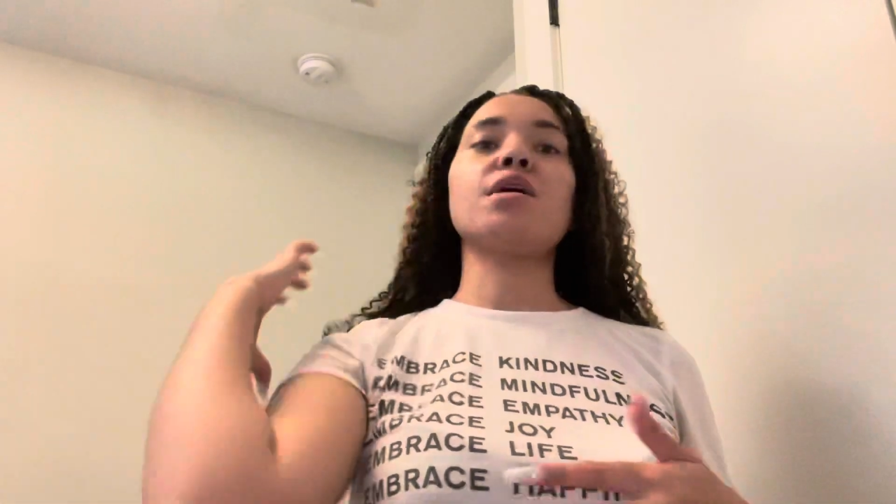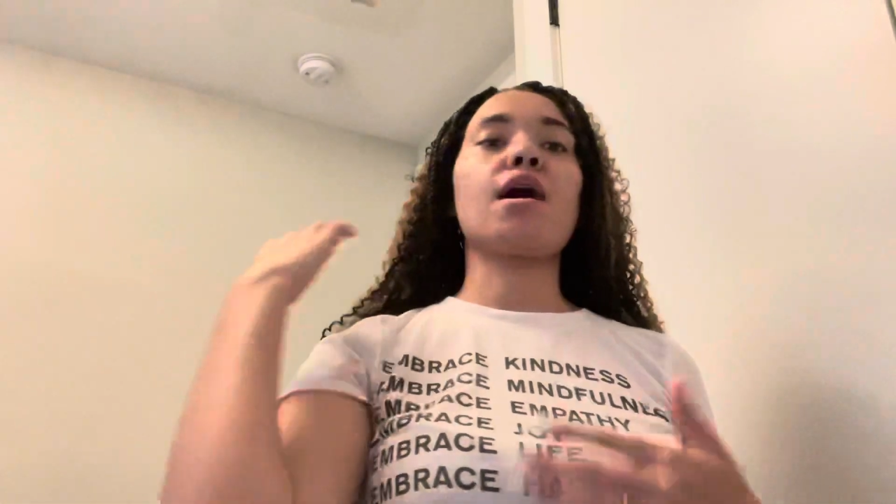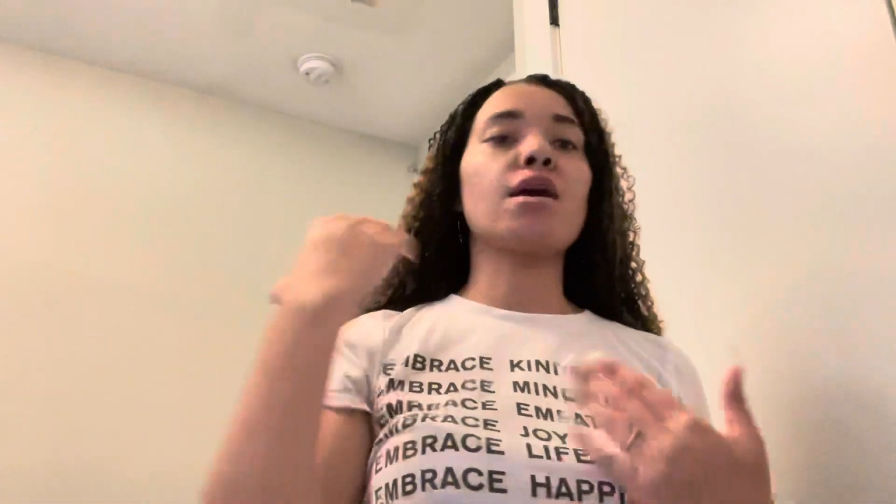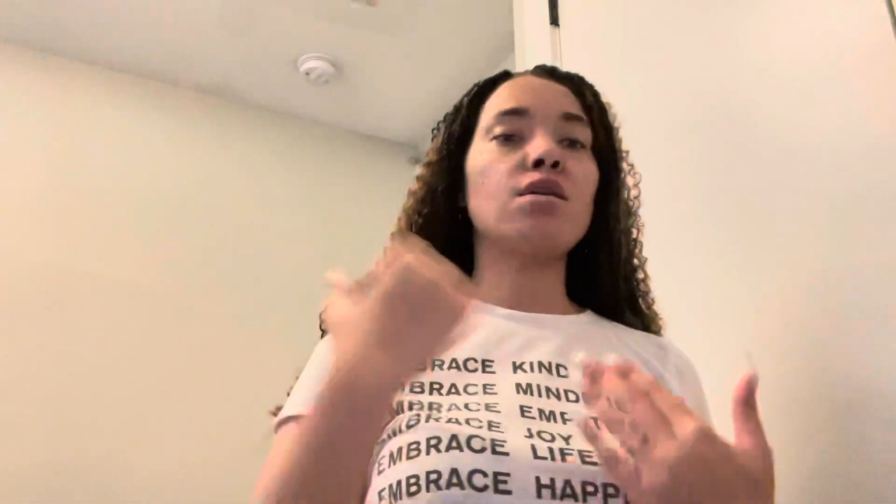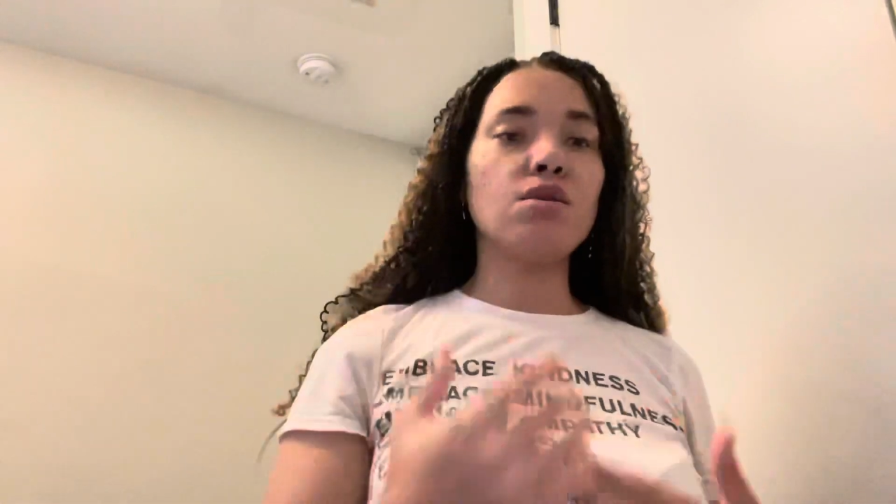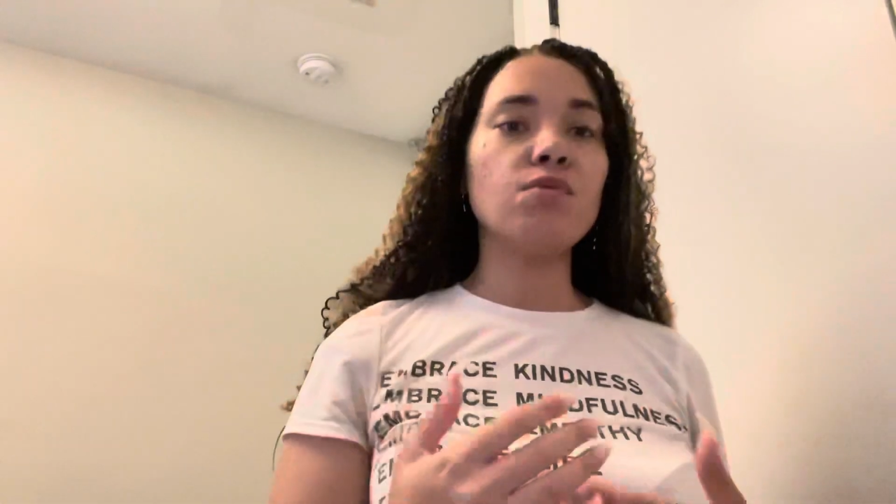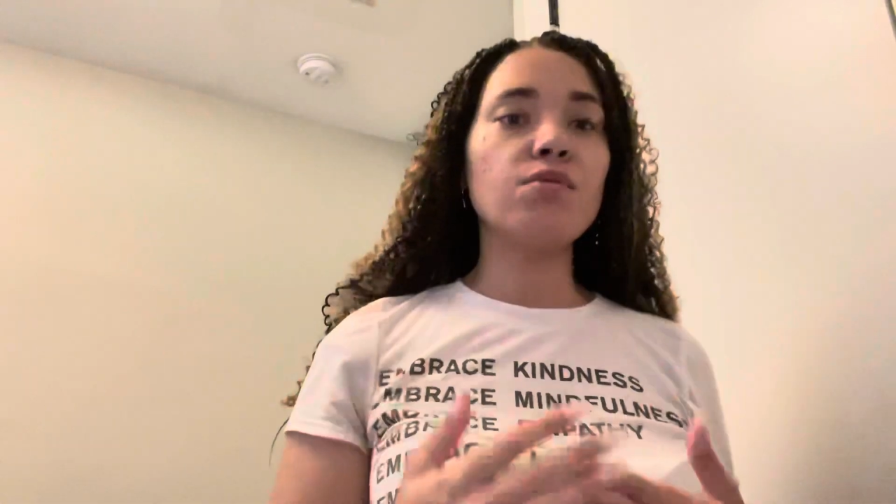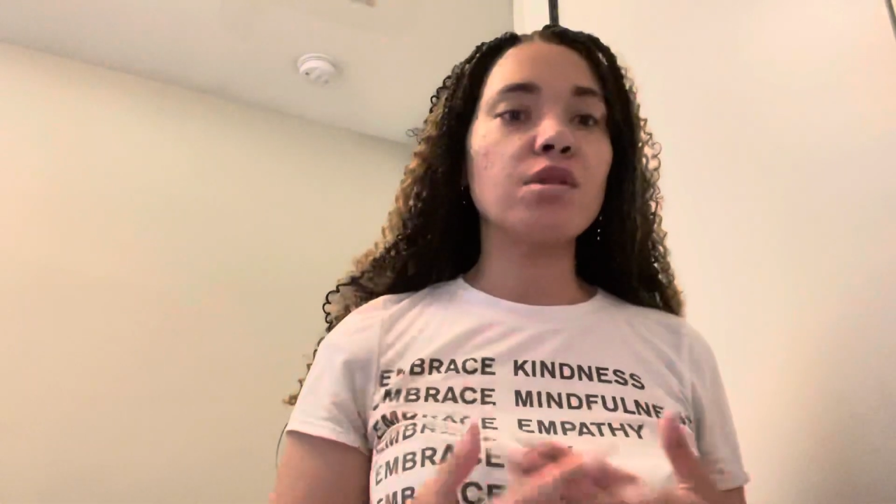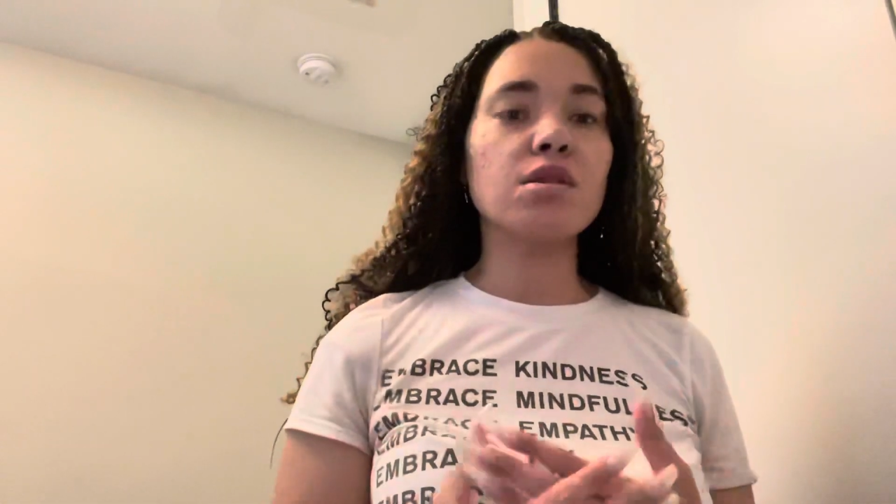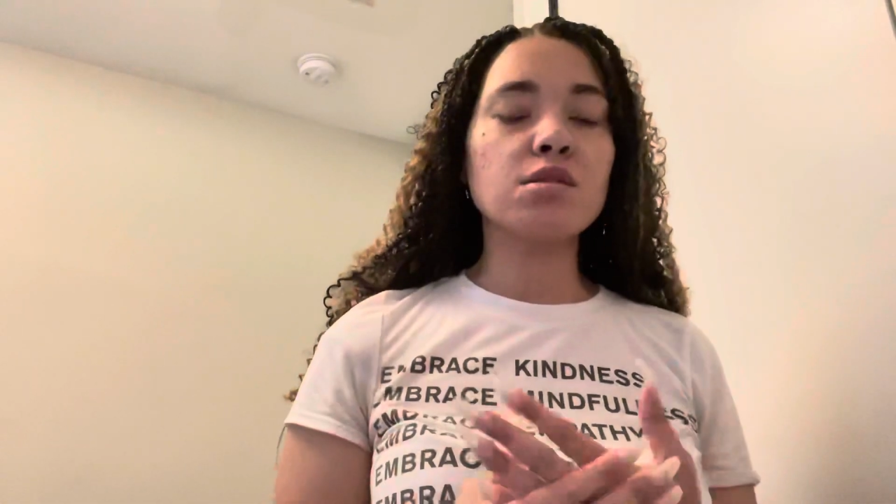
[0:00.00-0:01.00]
I knew
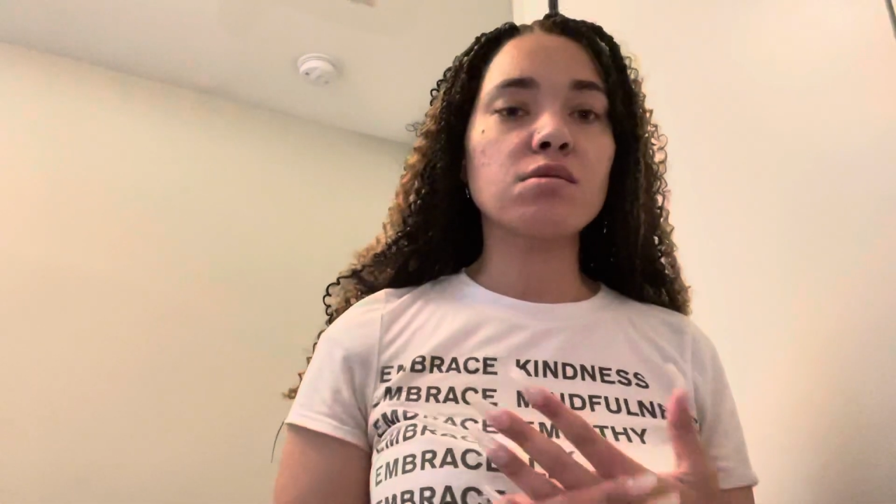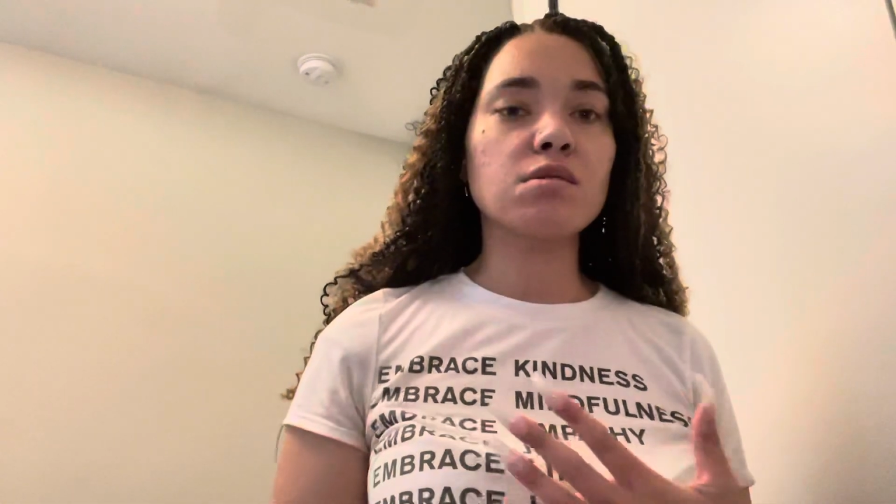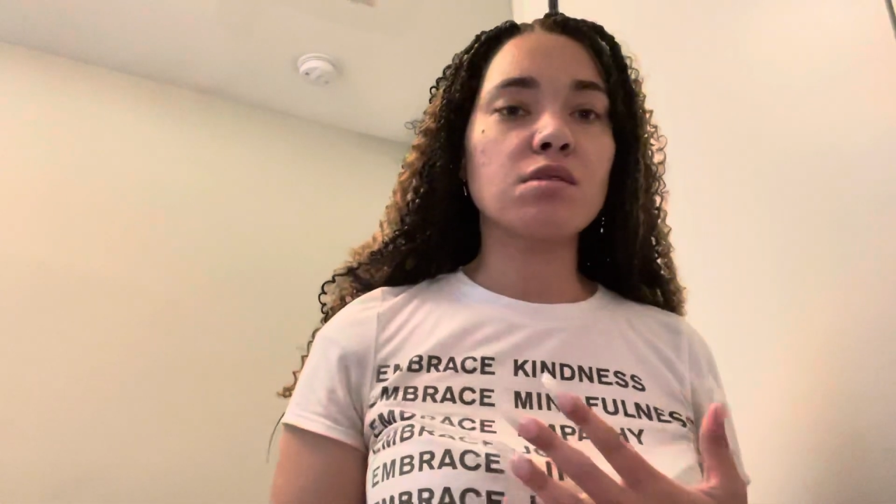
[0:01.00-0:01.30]
that this,